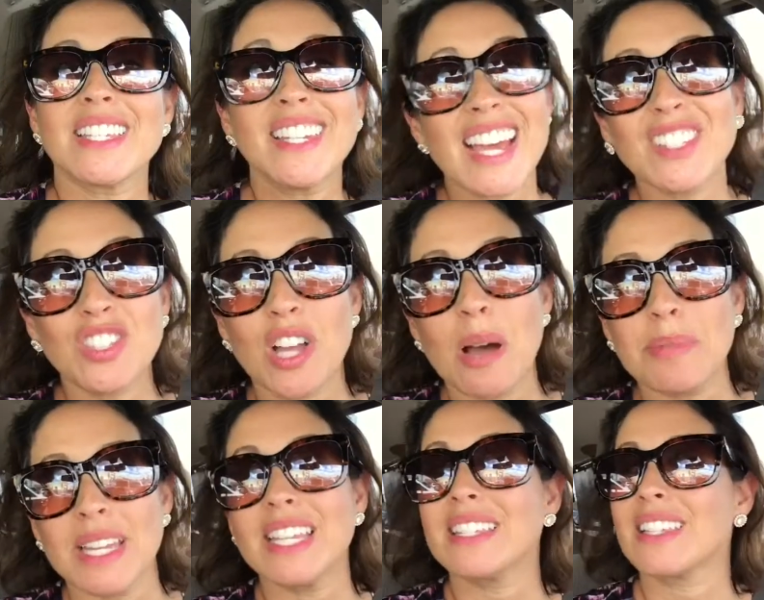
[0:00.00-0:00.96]
next stop
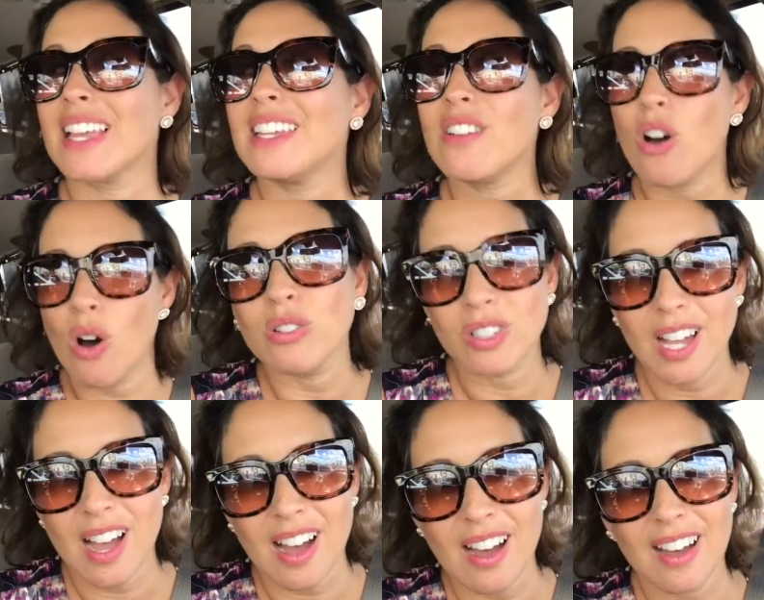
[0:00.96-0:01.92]
is in
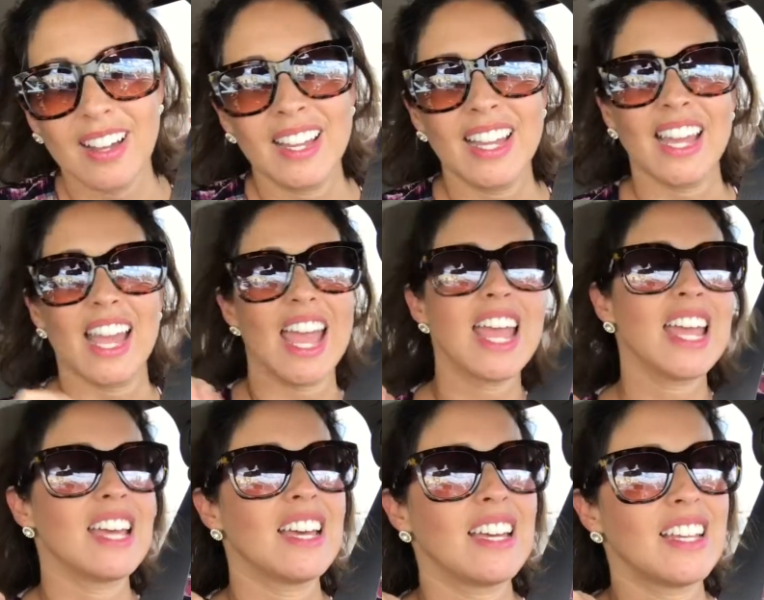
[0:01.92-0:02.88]
Ulta,
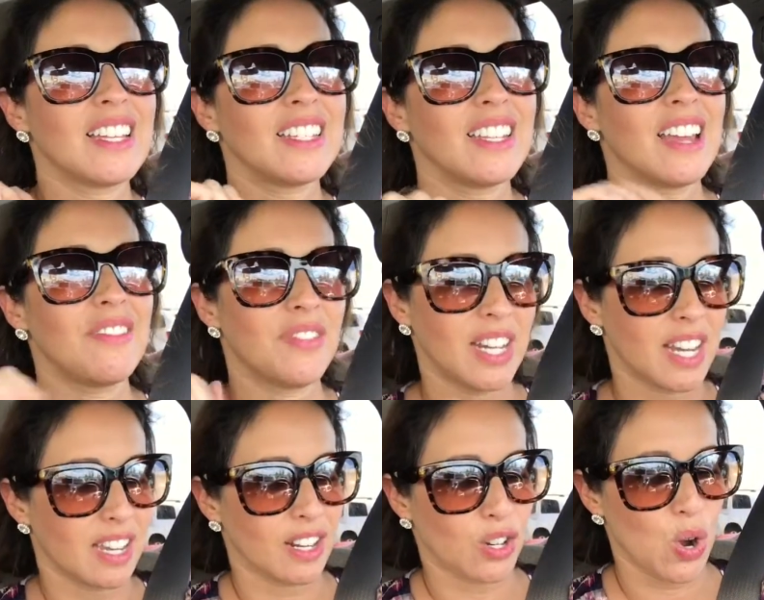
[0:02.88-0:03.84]
and then I
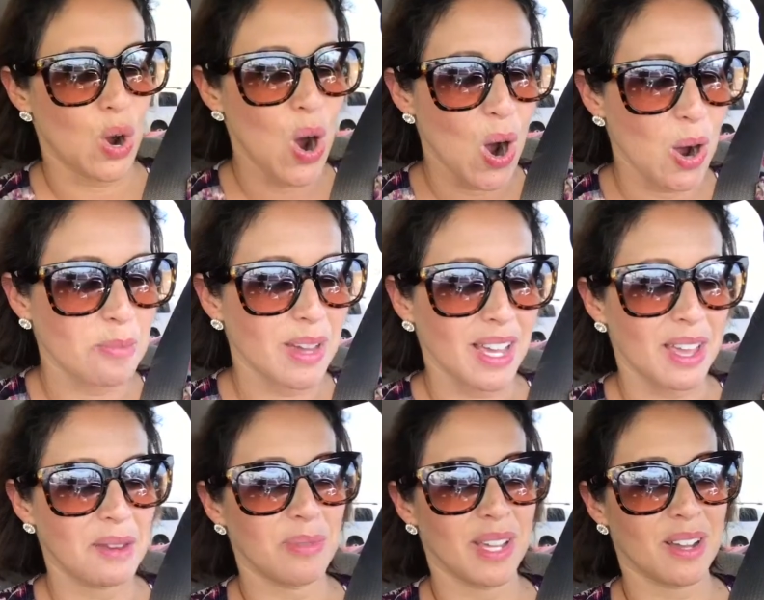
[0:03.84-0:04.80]
gotta go home
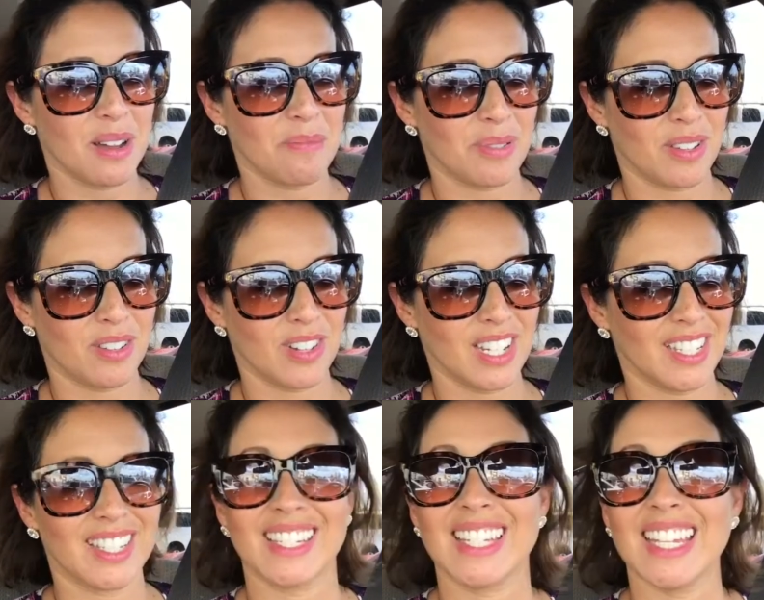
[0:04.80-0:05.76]
and pick up
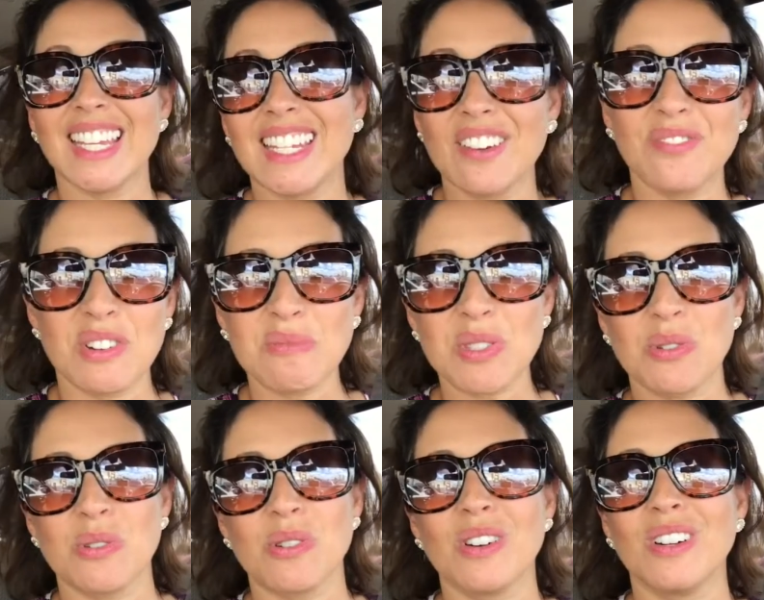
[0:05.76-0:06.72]
Christina from
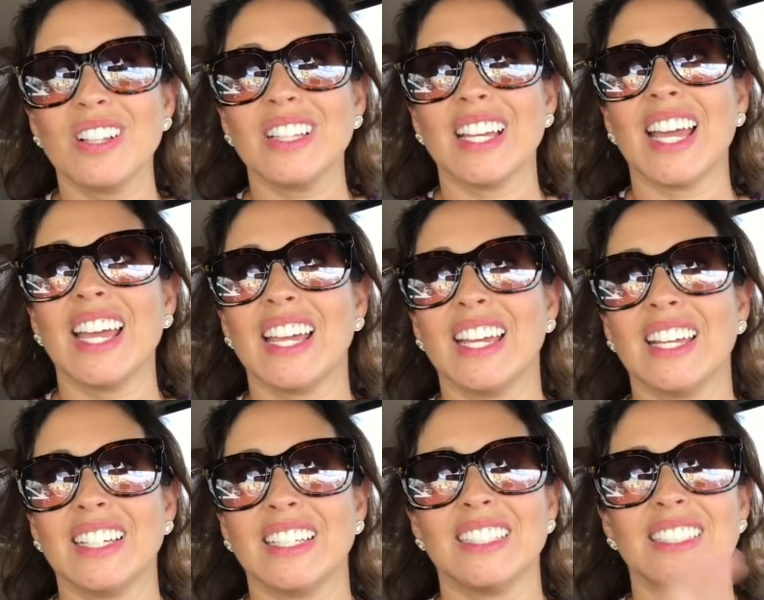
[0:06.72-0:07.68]
school,
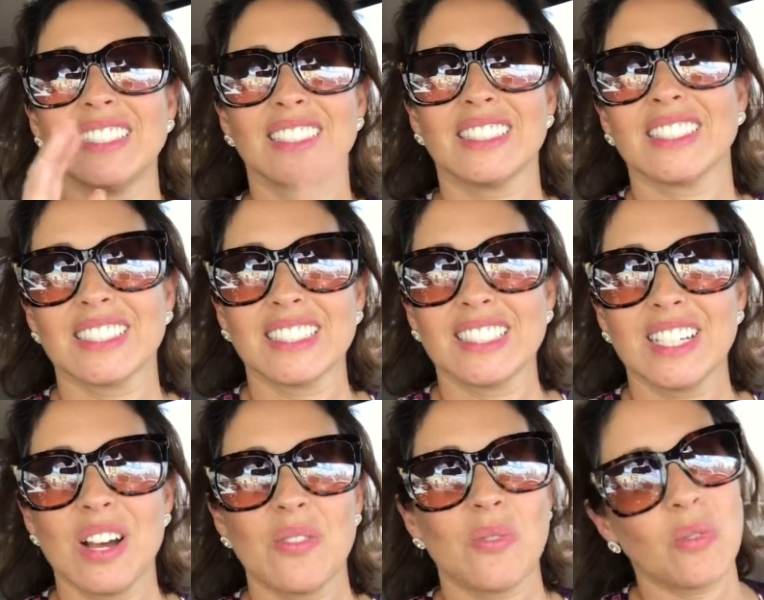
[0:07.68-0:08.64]
and
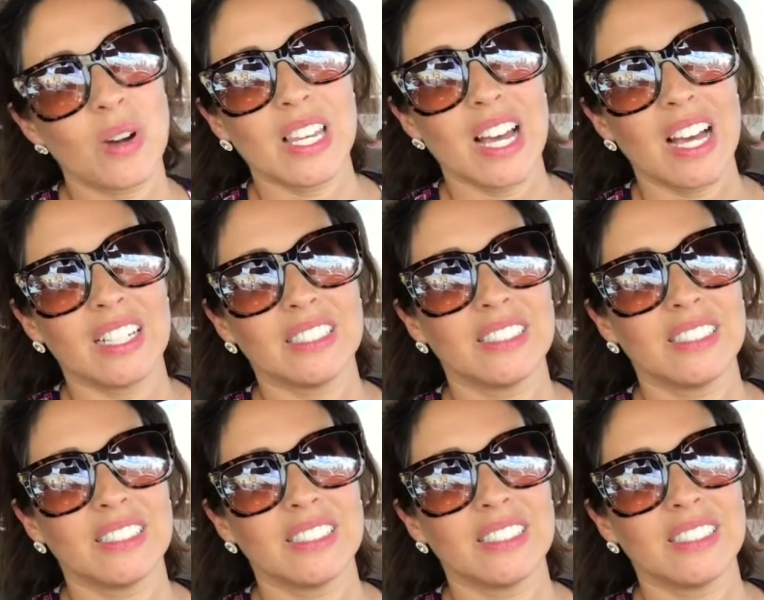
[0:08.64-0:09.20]
voila.